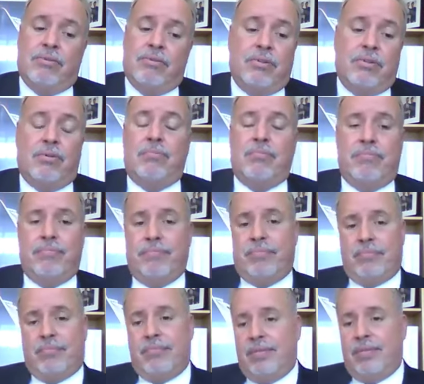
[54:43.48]
So
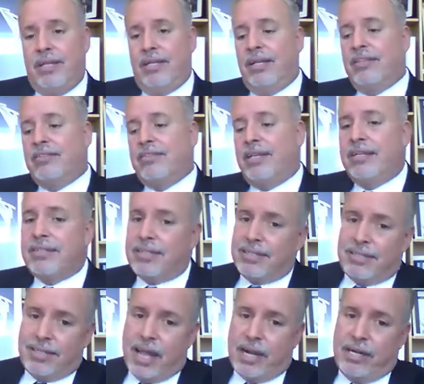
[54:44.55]

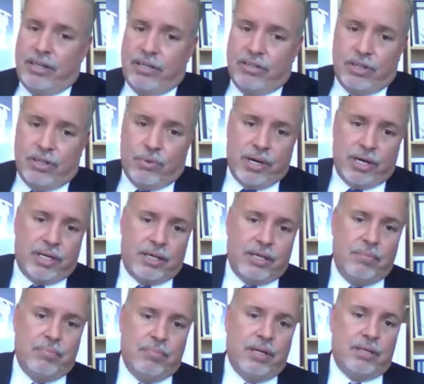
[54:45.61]
it's not an easy
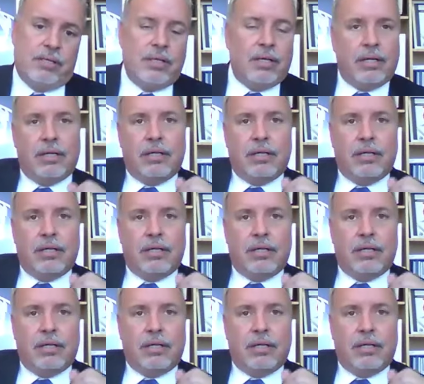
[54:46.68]
question, but